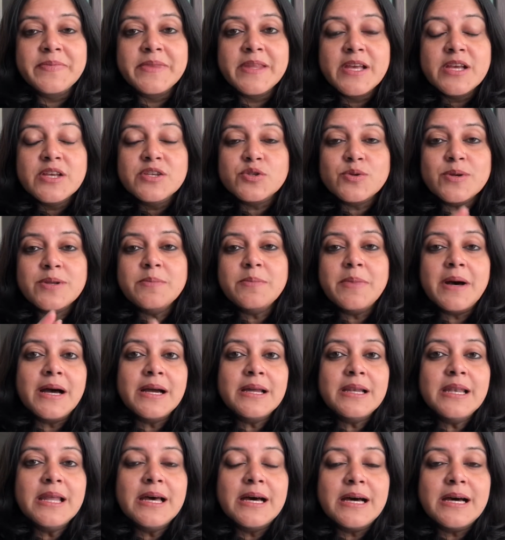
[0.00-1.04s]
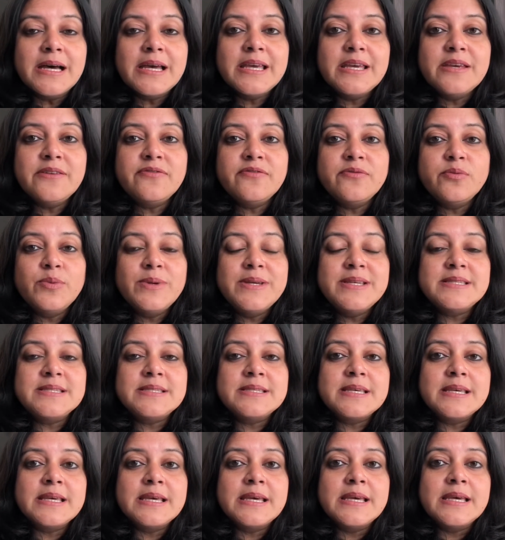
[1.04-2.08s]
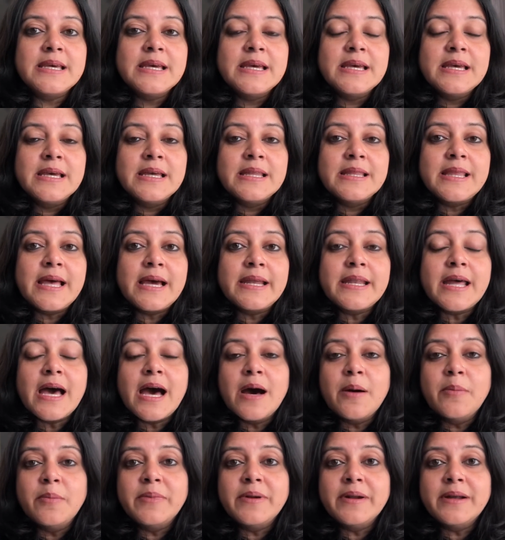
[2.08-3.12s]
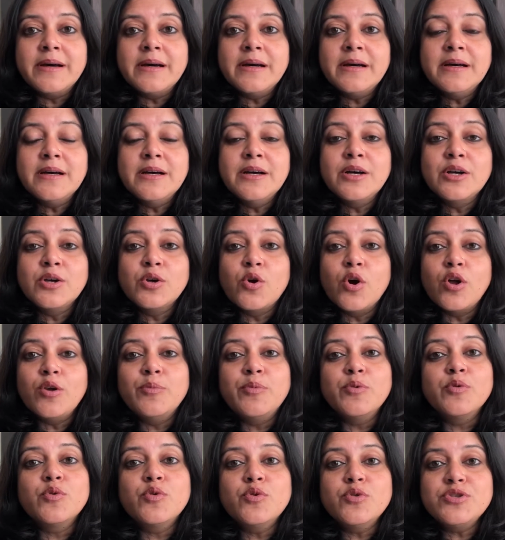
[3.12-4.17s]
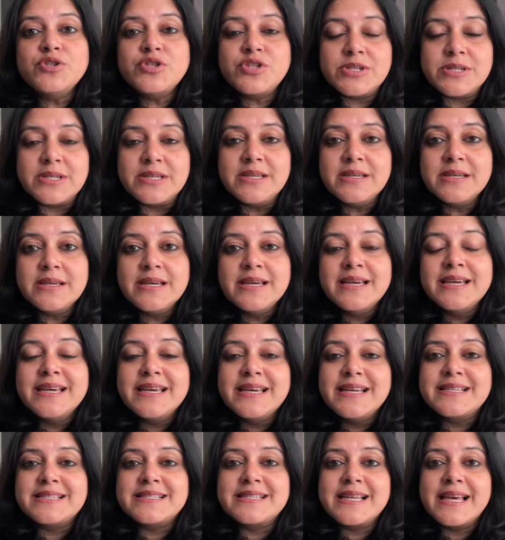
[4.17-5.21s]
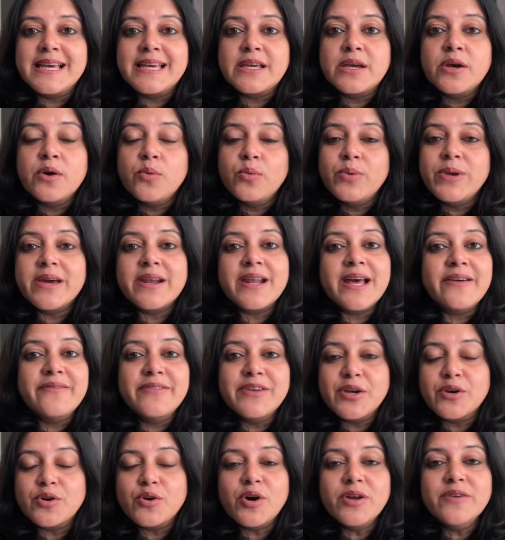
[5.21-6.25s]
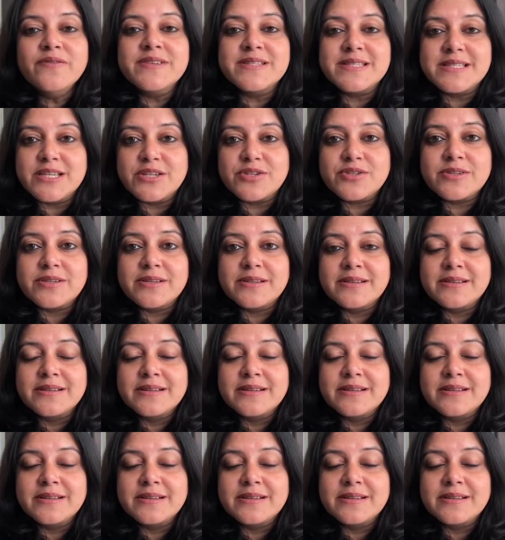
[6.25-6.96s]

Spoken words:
So in Bangla, if we say that Amra Golpo Korchi, it's like we are having a conversation.